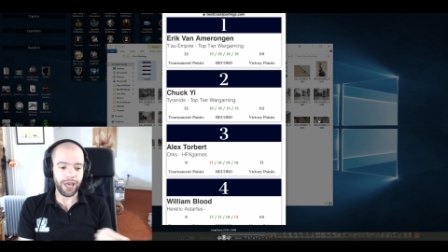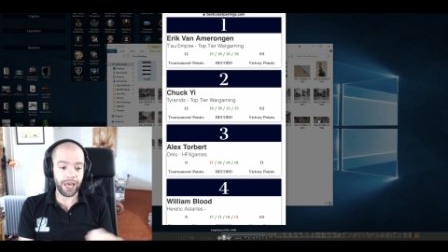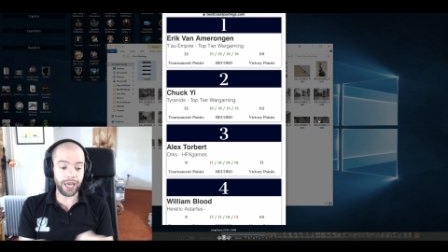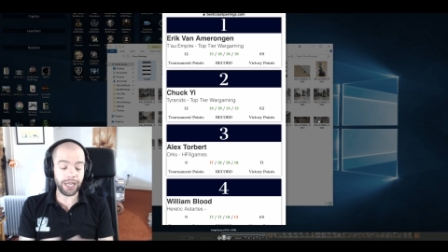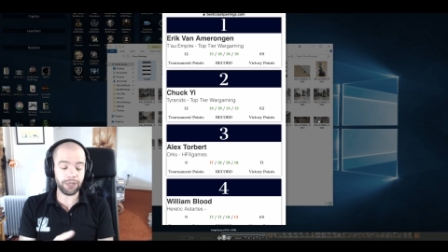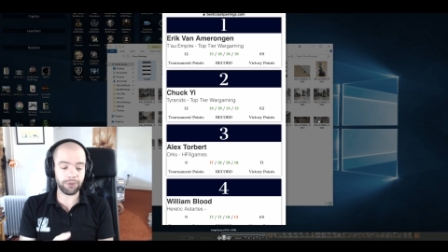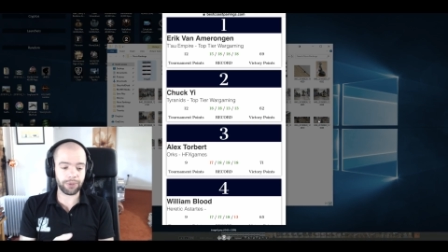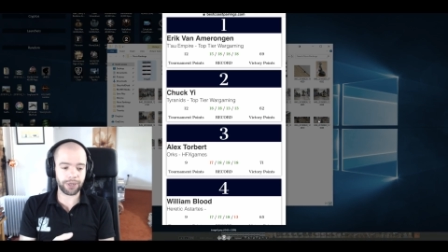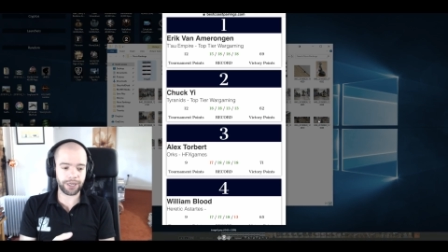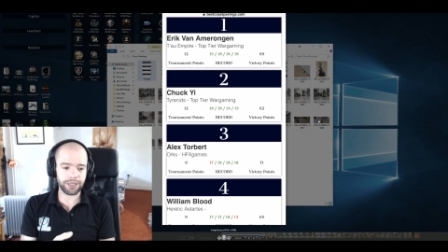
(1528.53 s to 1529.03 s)

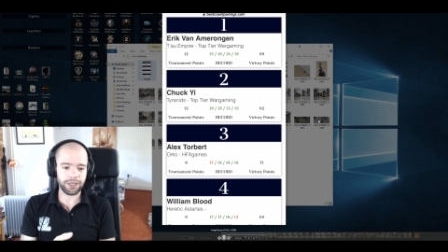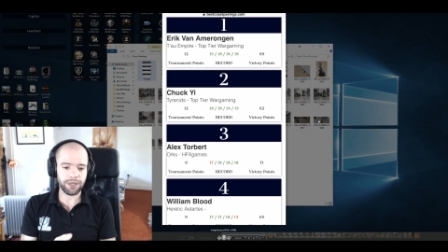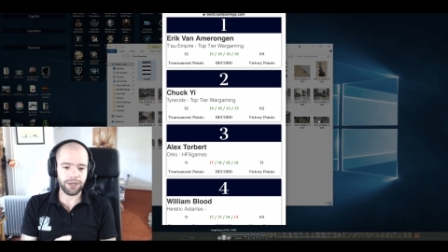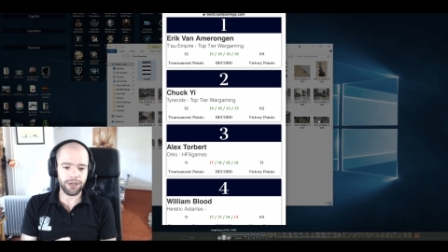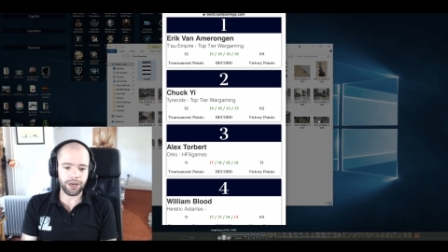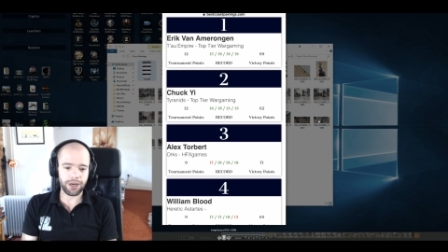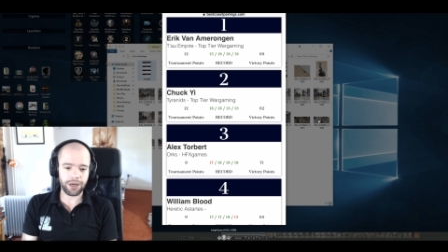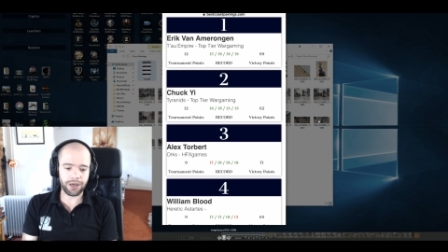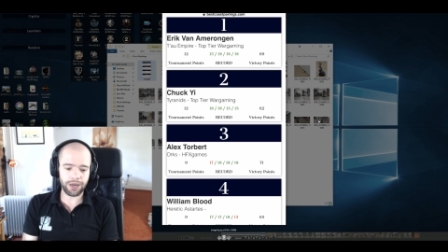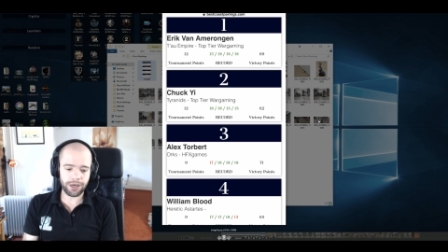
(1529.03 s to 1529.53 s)
Anyway,
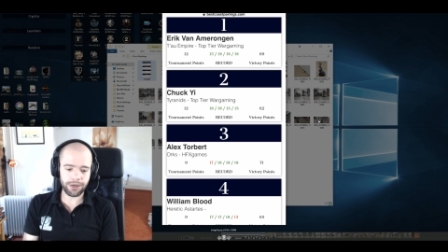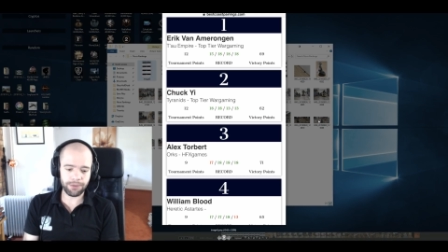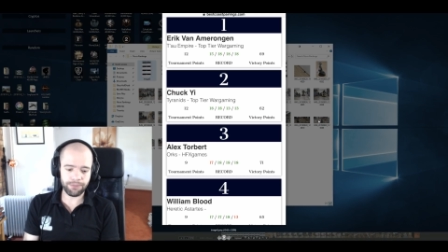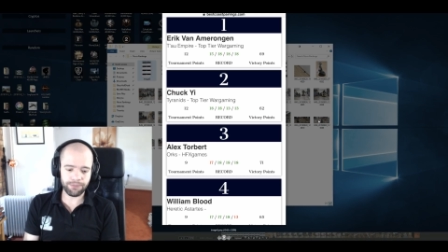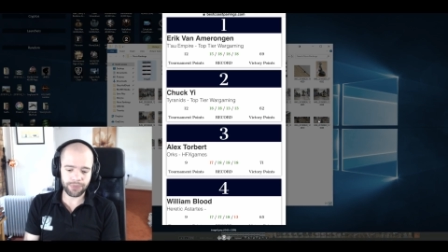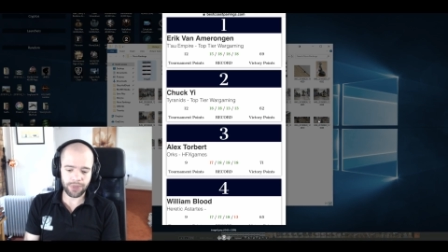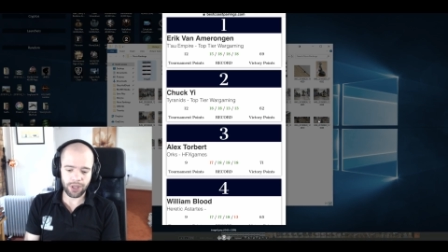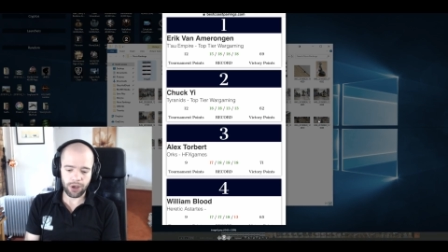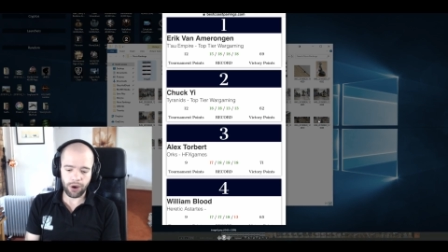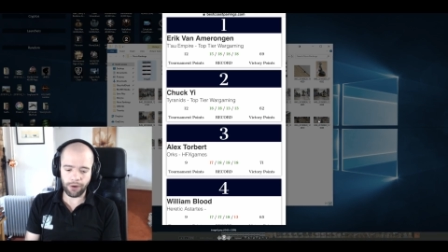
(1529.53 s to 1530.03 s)

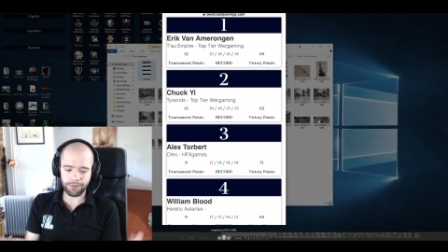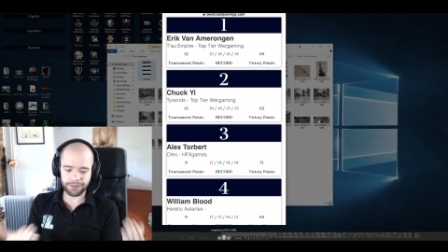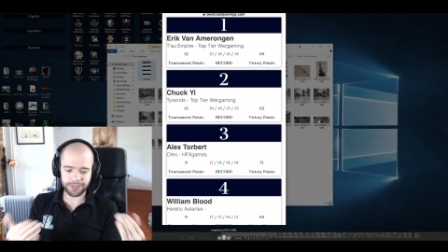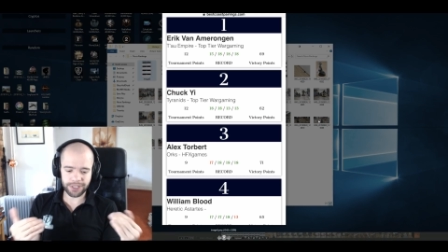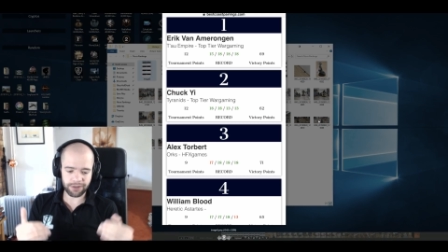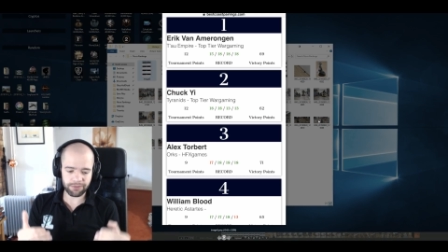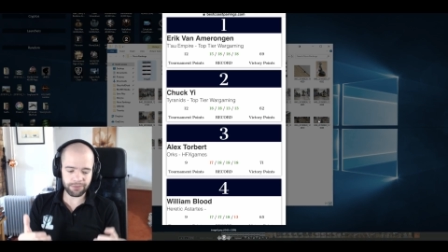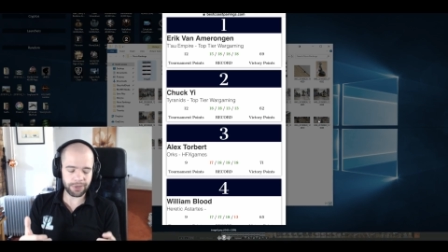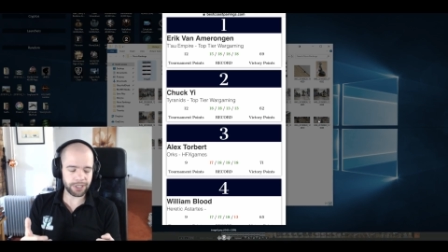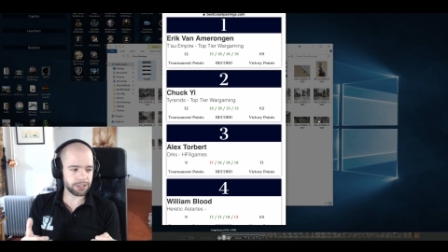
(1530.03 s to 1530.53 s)
um,
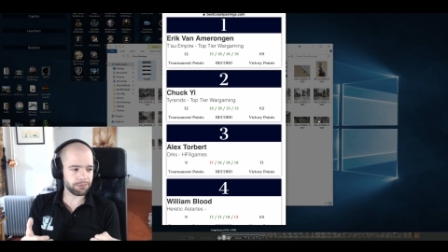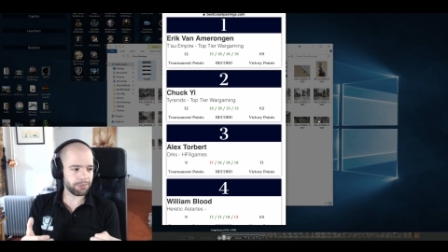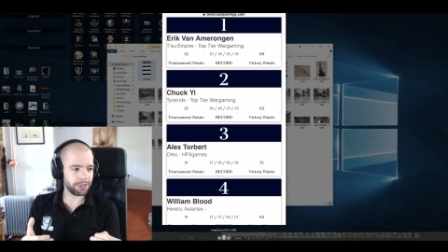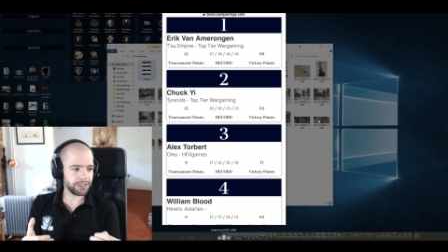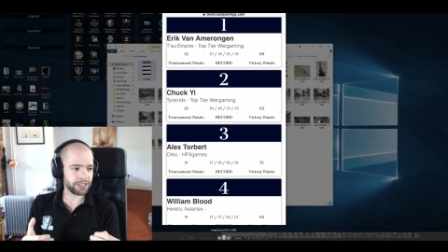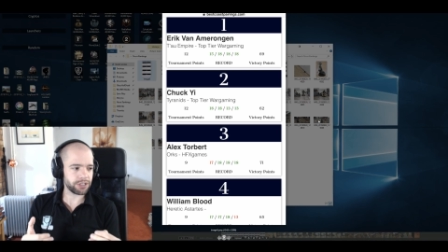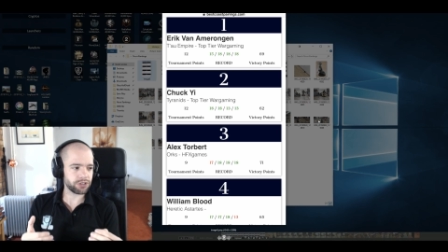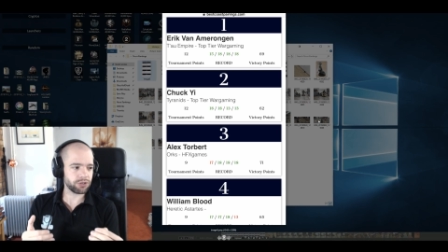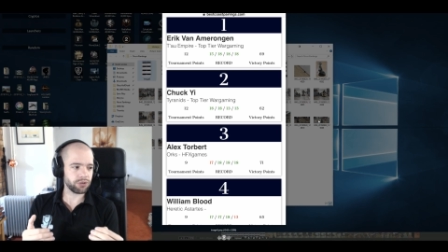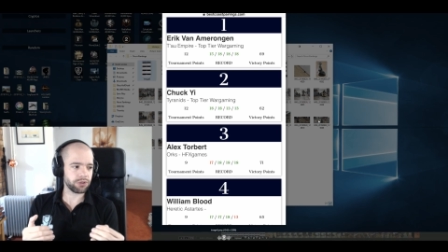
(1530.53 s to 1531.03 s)
obviously I've mentioned
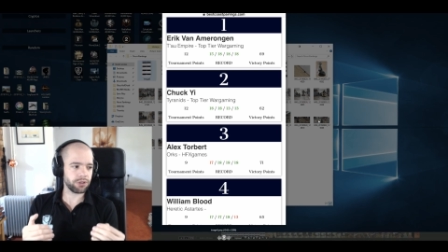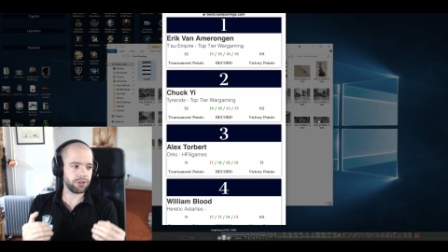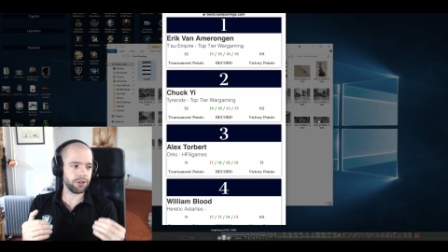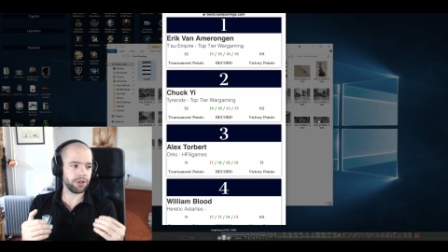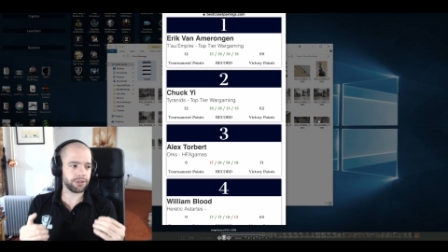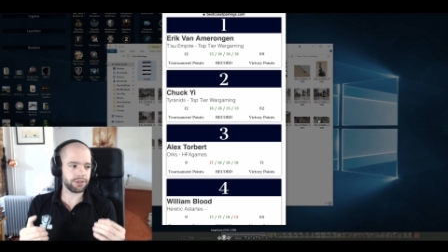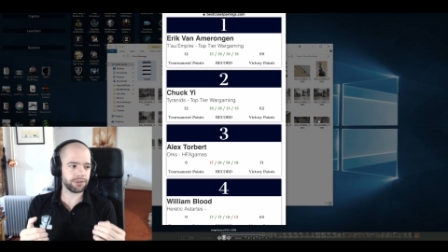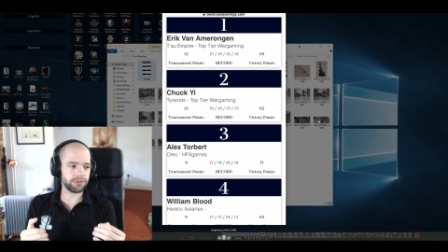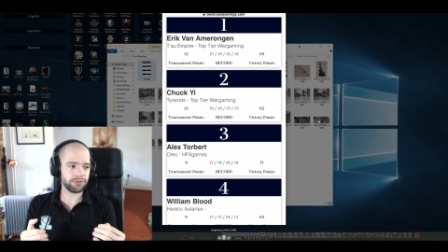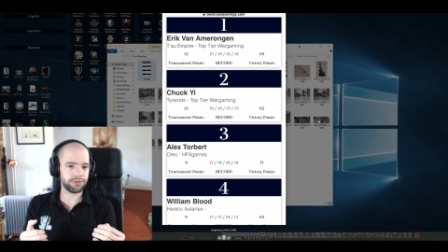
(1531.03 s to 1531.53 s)
my Discord a
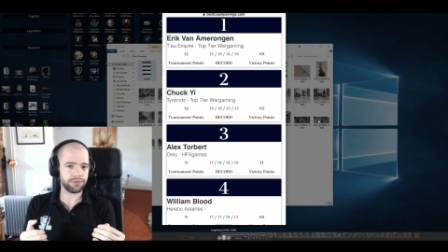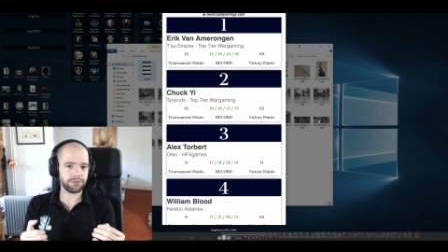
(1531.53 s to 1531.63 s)
lot.